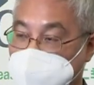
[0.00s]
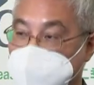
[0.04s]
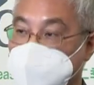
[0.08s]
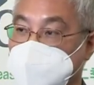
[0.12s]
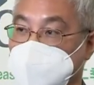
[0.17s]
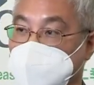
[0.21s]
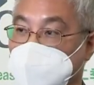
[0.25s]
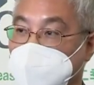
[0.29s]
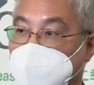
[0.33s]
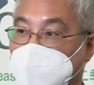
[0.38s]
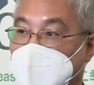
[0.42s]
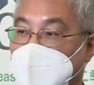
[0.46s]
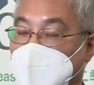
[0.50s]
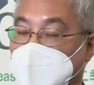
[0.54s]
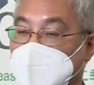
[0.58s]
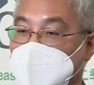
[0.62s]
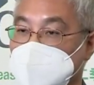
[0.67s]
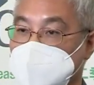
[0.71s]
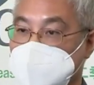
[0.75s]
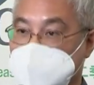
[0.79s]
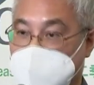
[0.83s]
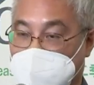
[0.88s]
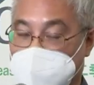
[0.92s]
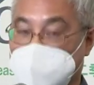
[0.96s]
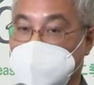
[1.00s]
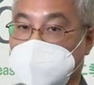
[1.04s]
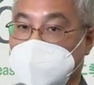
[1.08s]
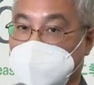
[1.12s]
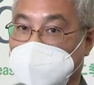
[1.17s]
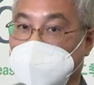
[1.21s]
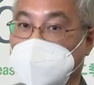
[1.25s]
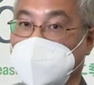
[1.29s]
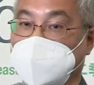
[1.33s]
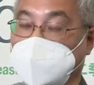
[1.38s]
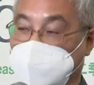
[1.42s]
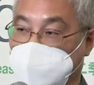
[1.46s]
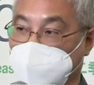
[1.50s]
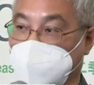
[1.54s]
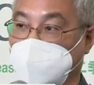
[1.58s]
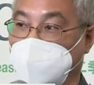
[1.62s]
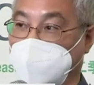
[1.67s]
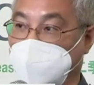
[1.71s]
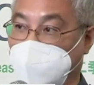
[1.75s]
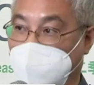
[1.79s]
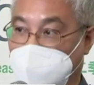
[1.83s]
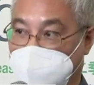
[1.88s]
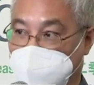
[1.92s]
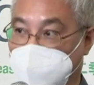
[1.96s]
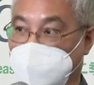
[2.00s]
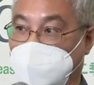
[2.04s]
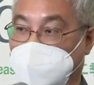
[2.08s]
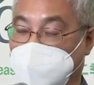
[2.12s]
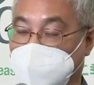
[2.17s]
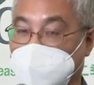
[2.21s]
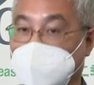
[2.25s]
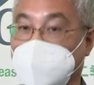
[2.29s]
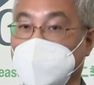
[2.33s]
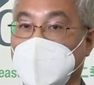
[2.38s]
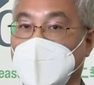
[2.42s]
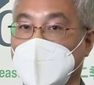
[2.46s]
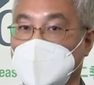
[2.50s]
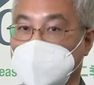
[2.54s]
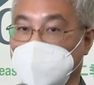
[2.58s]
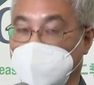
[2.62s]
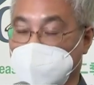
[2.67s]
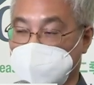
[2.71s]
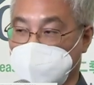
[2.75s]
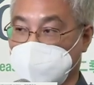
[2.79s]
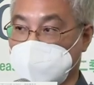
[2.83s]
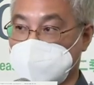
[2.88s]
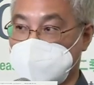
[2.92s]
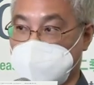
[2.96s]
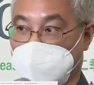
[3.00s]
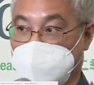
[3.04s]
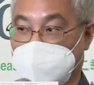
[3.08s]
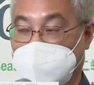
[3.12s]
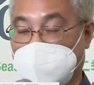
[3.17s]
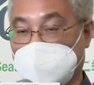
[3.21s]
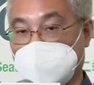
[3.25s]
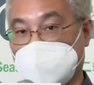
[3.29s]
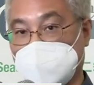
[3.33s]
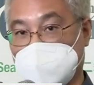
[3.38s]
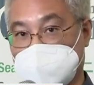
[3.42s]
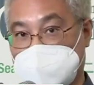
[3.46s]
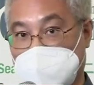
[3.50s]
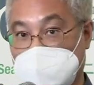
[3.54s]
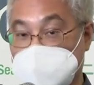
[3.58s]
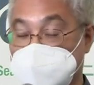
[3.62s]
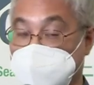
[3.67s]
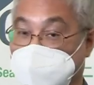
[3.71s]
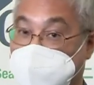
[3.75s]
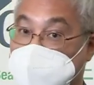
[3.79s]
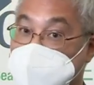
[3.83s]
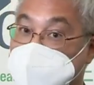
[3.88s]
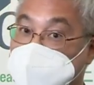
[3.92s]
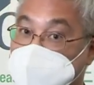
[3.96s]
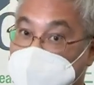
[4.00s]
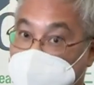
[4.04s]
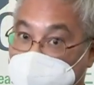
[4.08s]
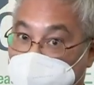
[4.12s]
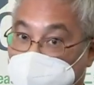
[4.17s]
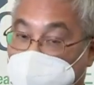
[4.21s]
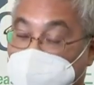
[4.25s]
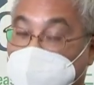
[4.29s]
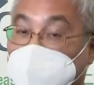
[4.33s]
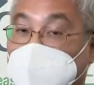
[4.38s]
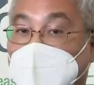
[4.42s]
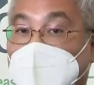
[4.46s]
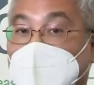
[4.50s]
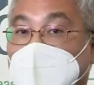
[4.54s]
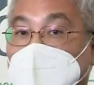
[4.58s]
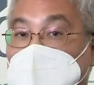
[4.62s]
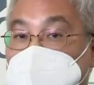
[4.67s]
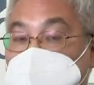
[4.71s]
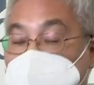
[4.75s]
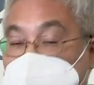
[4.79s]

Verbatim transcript: say that in the next three years, we are very fortunate to